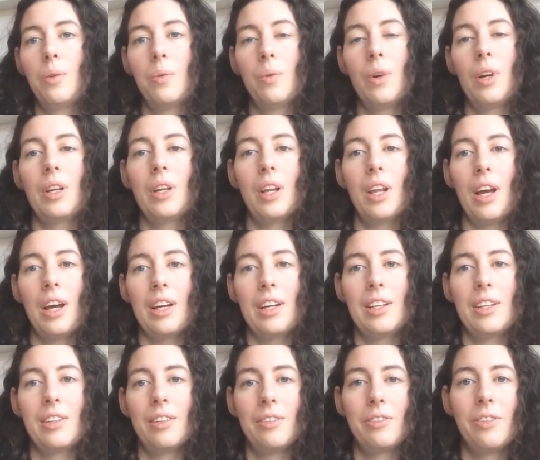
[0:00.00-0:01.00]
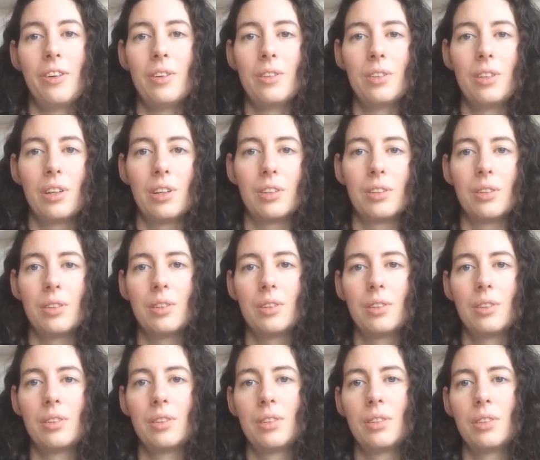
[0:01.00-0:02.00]
When light, a photon,
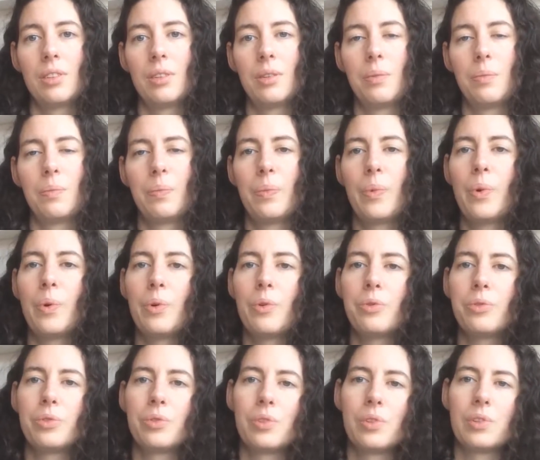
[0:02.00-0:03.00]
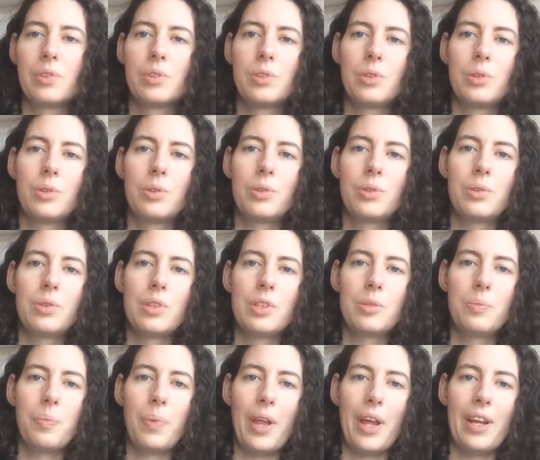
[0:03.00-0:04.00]
moves to this
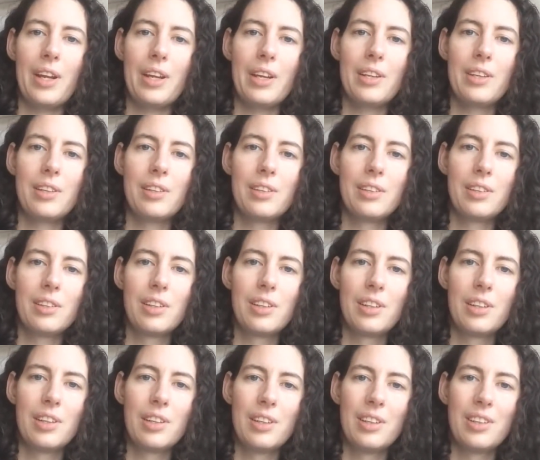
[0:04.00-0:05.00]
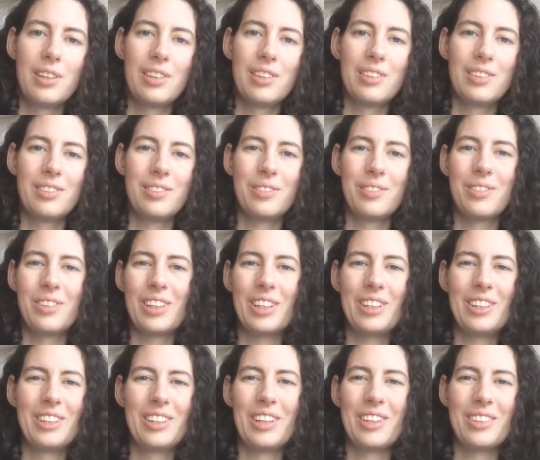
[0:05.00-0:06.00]
planet
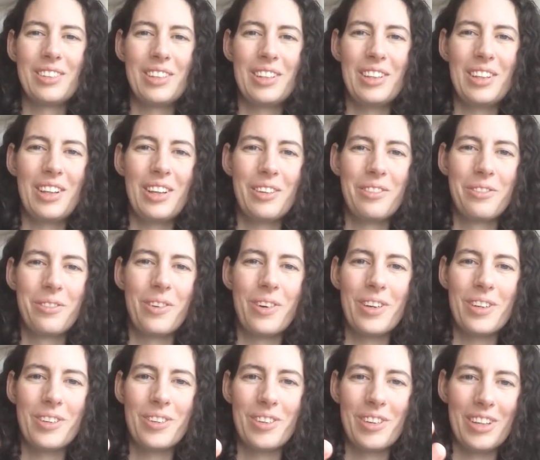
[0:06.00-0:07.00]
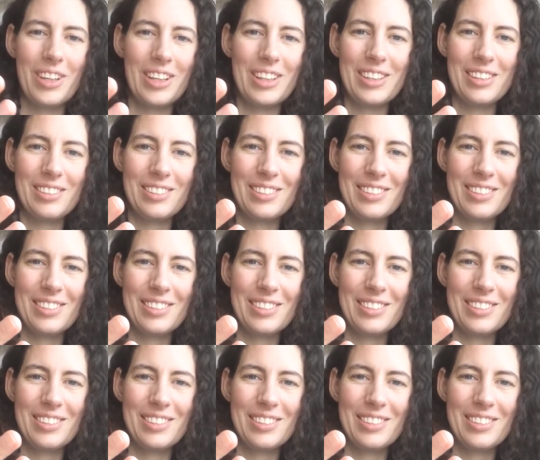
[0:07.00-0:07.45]
with only a lot of water on it,